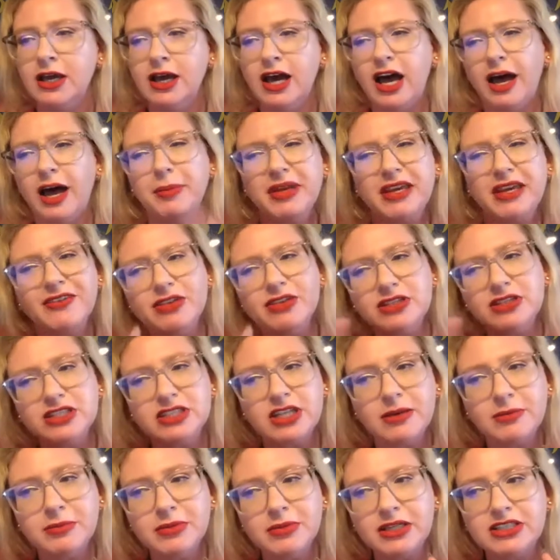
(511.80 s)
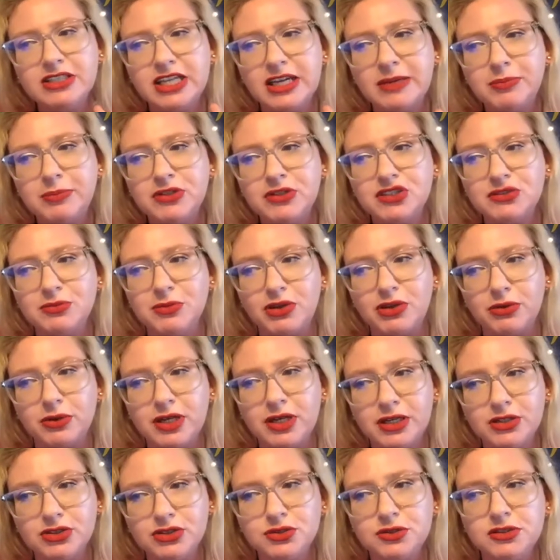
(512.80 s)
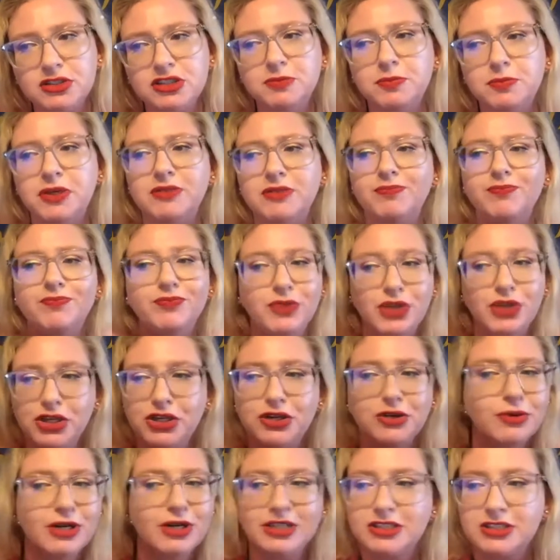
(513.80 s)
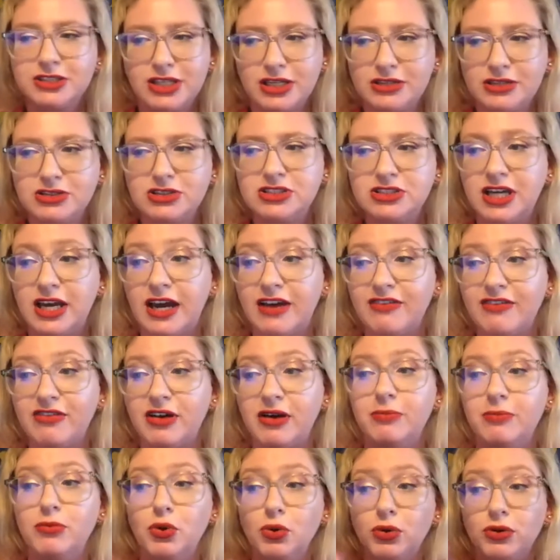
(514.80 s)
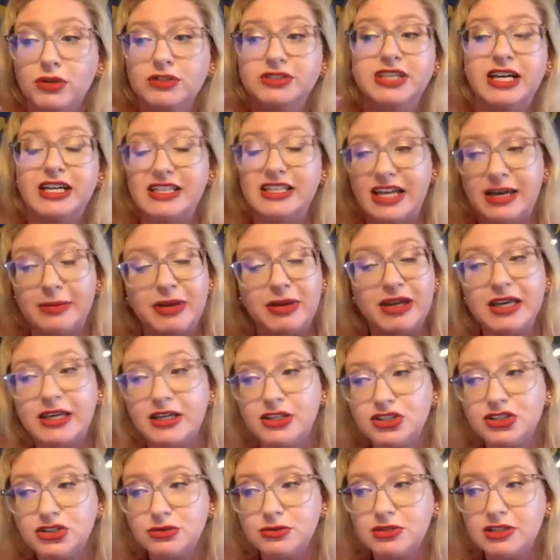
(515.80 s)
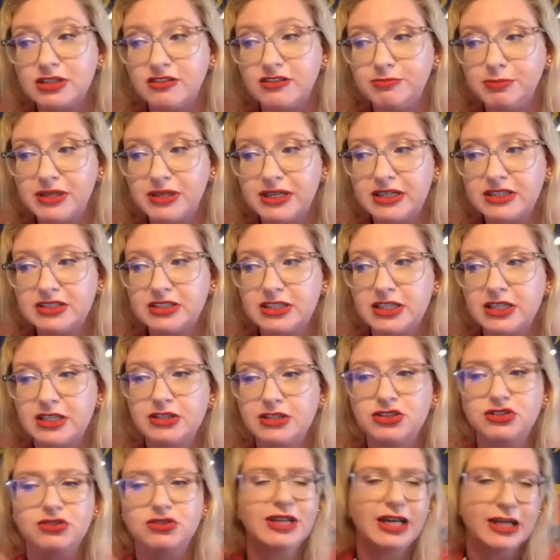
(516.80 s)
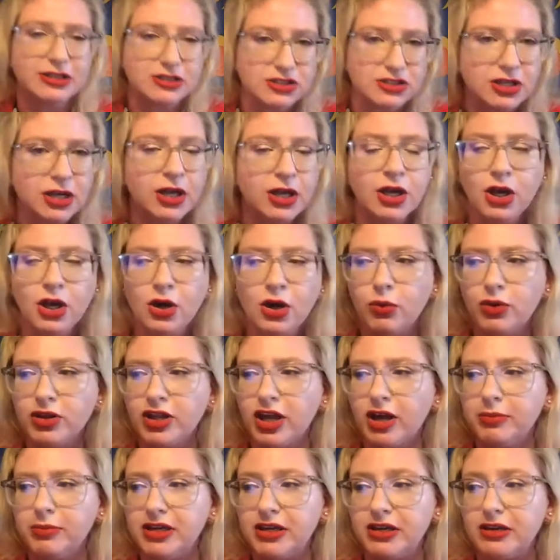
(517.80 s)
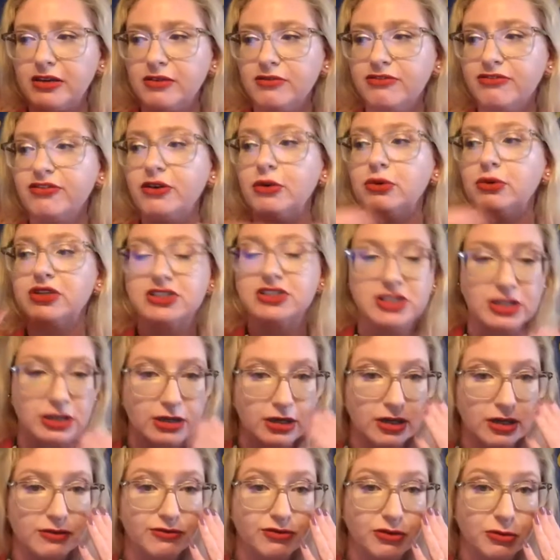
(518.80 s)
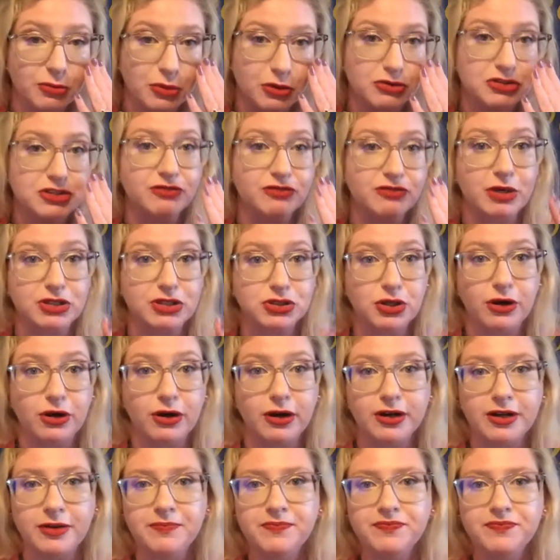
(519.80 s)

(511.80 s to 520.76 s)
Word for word: I'll be giving some examples from other countries, but the US tended to have a more dynamic history of PSAs, so that's what I'll be focusing on for most of my talk.